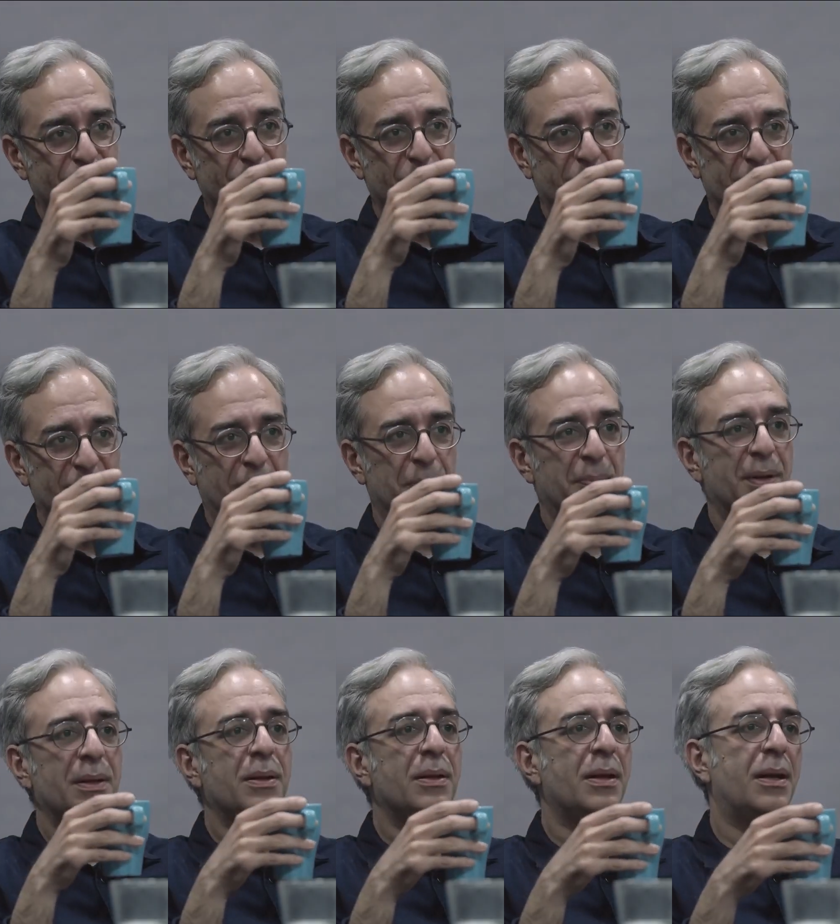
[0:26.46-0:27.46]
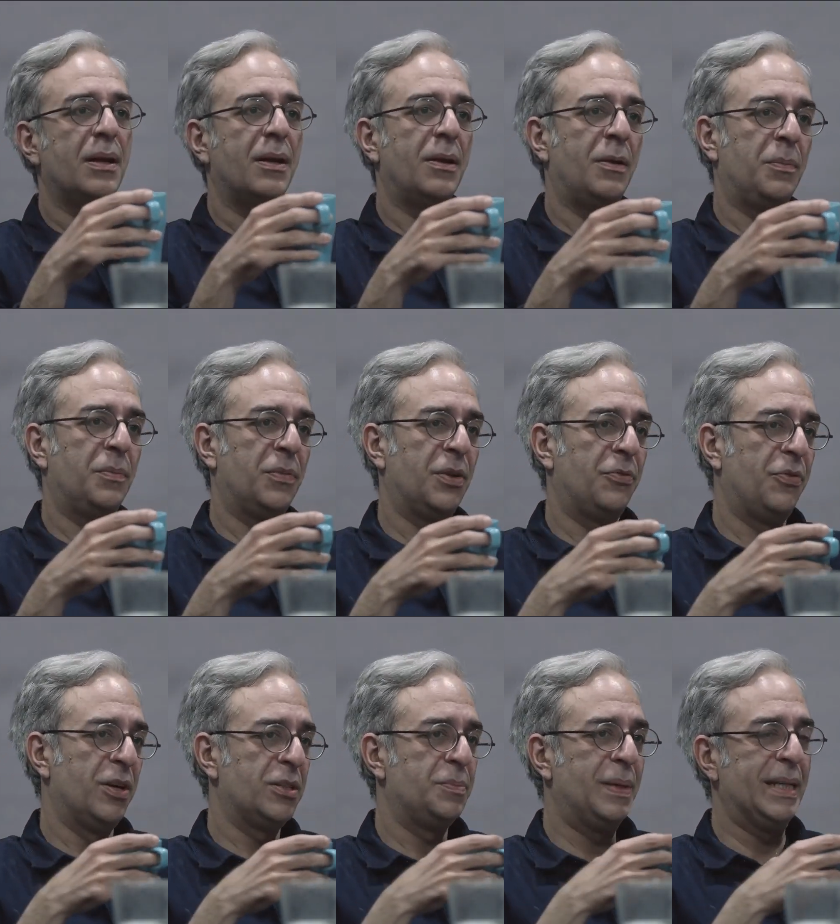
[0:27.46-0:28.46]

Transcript: for example, the first